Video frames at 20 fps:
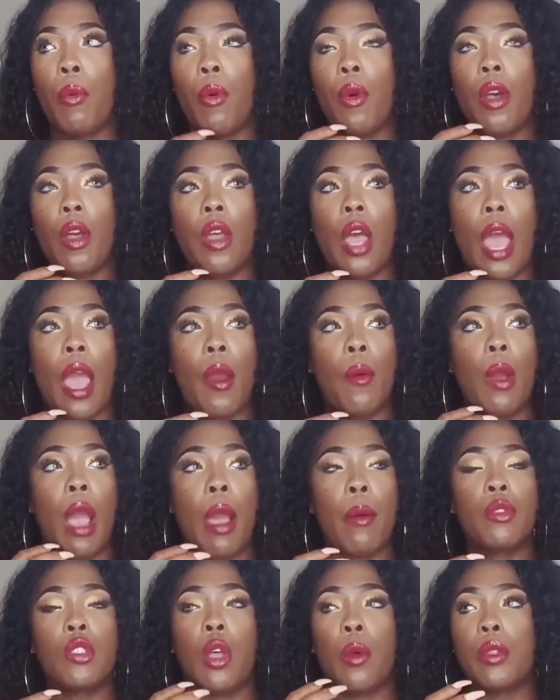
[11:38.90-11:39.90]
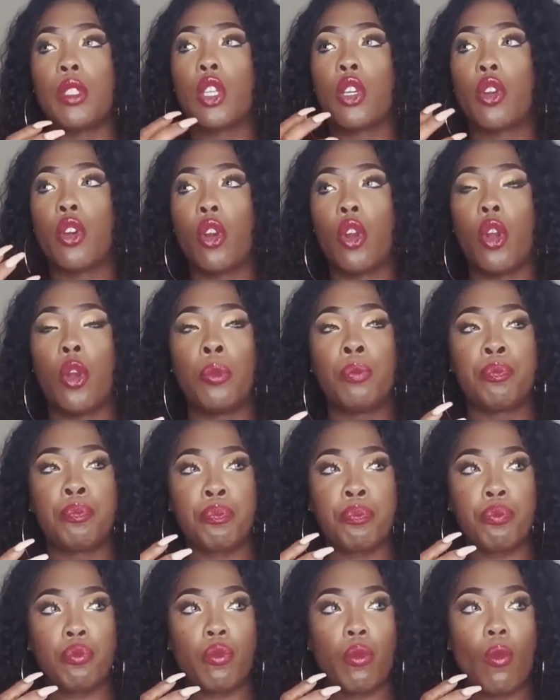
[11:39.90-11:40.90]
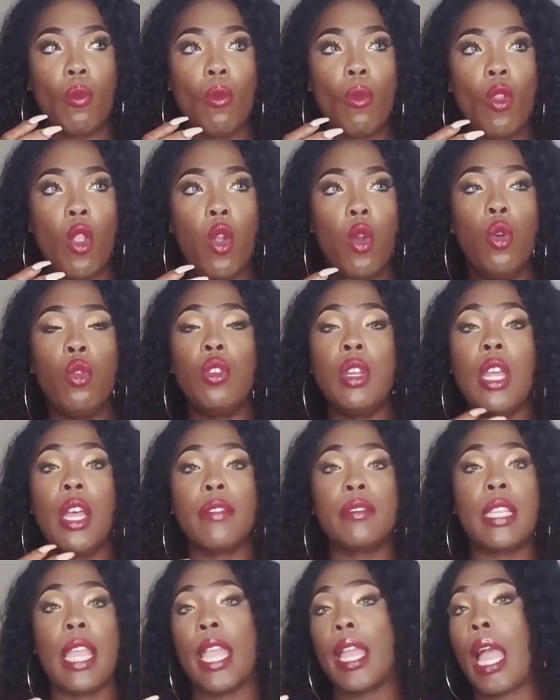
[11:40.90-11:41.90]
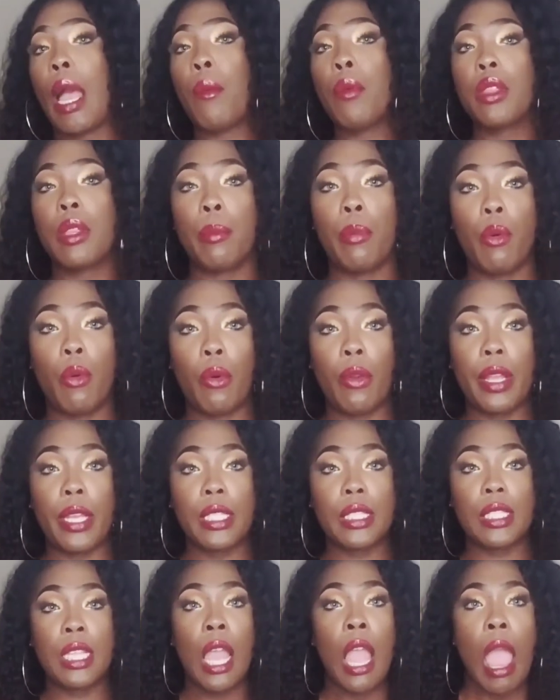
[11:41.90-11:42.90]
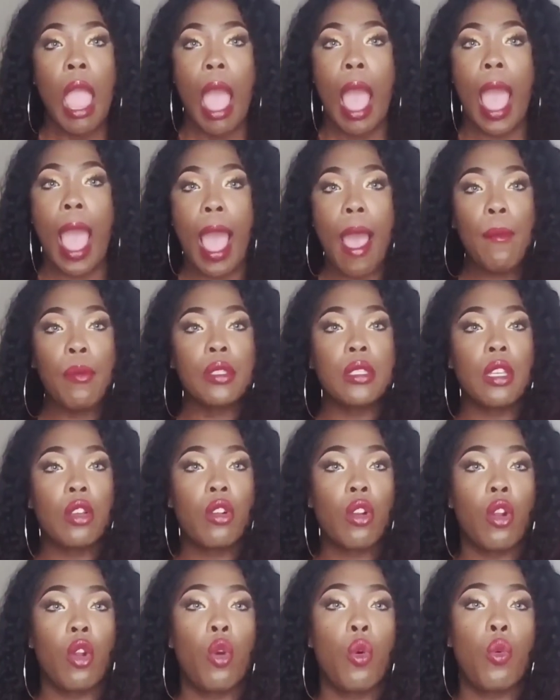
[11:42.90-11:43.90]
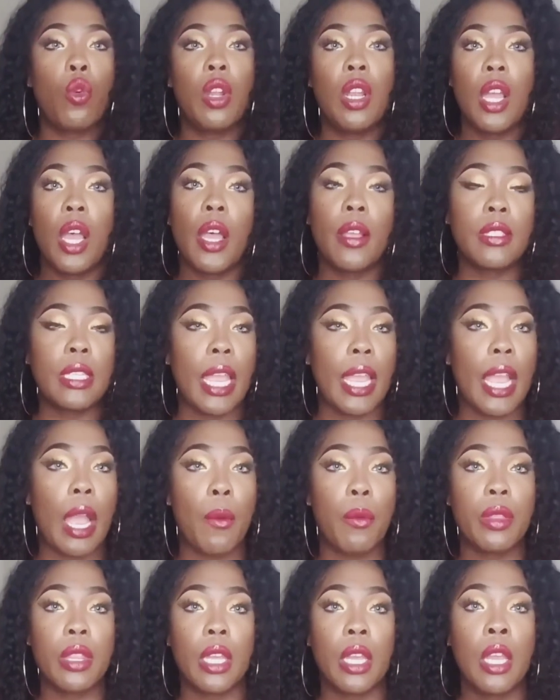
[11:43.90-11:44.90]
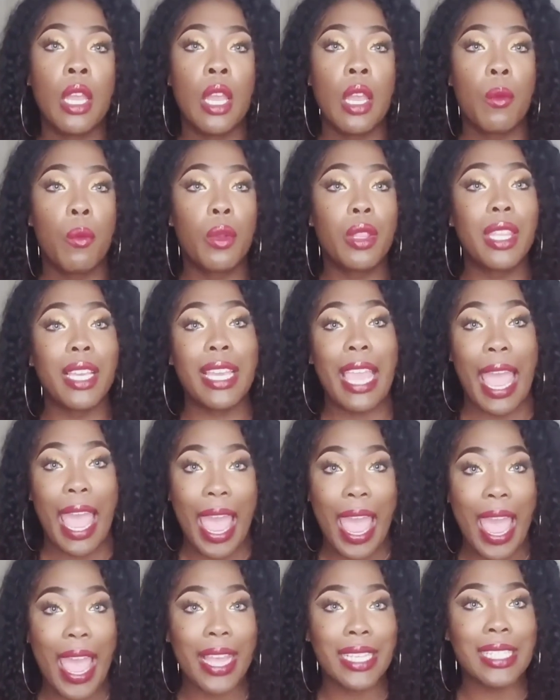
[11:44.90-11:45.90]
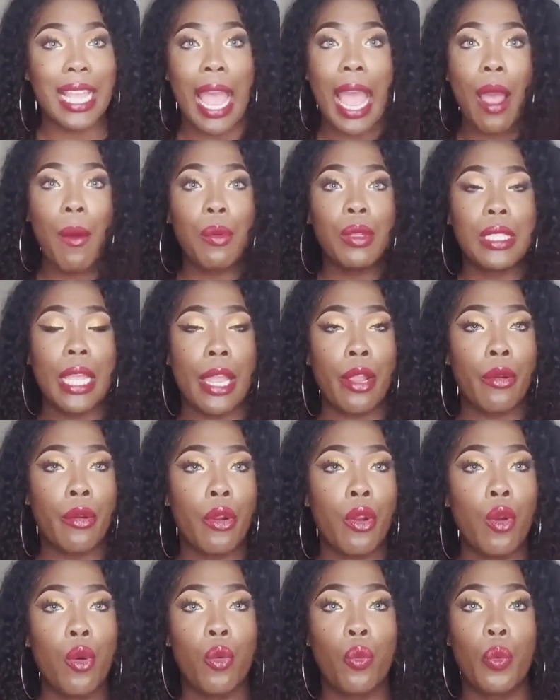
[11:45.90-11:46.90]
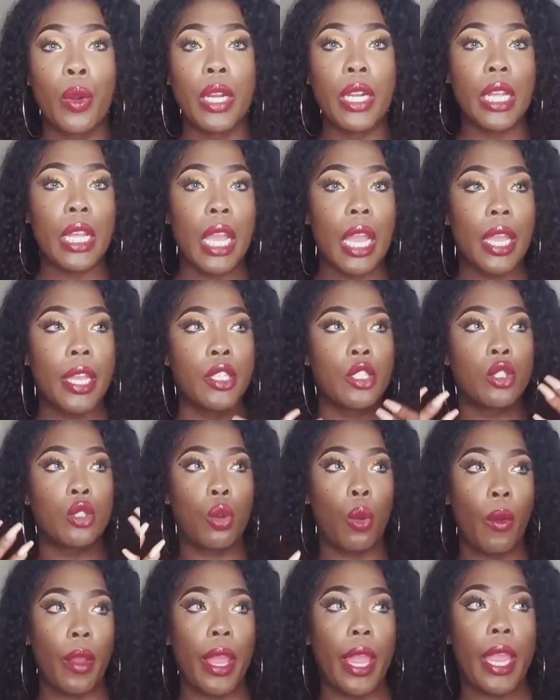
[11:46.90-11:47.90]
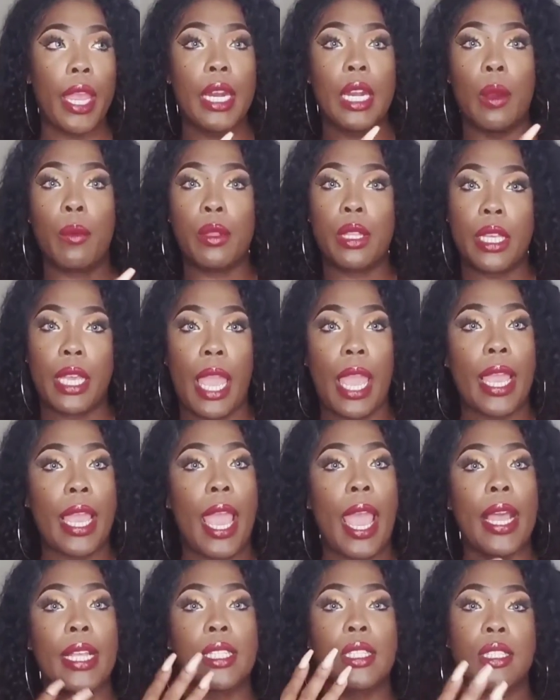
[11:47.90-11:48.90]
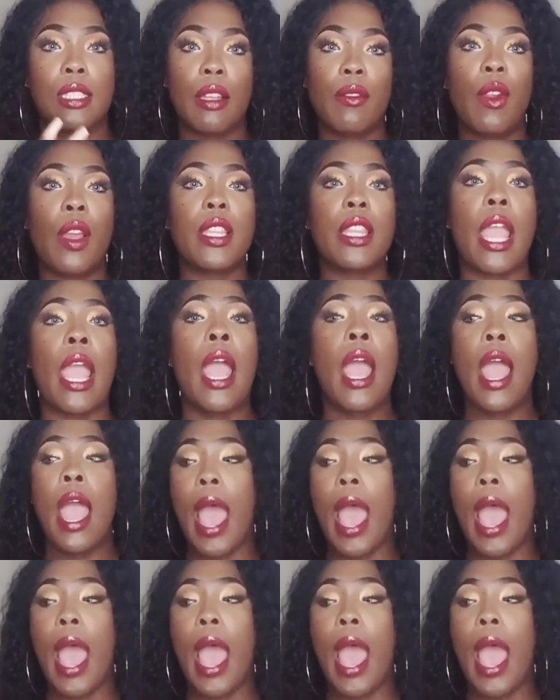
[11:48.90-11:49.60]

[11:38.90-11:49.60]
I was always a girl who loved to hang out with the boys. I was a girl who loved to hang out with the guys. I was that girl who really enjoyed hanging out with the gay guys and stuff like that.